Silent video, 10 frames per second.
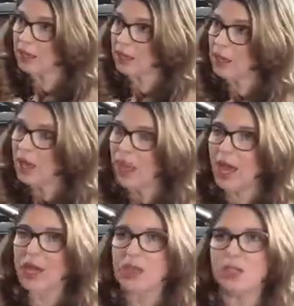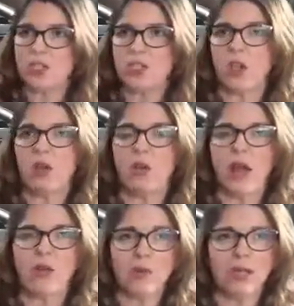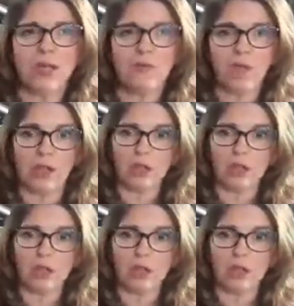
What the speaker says: Yeah. And so I really felt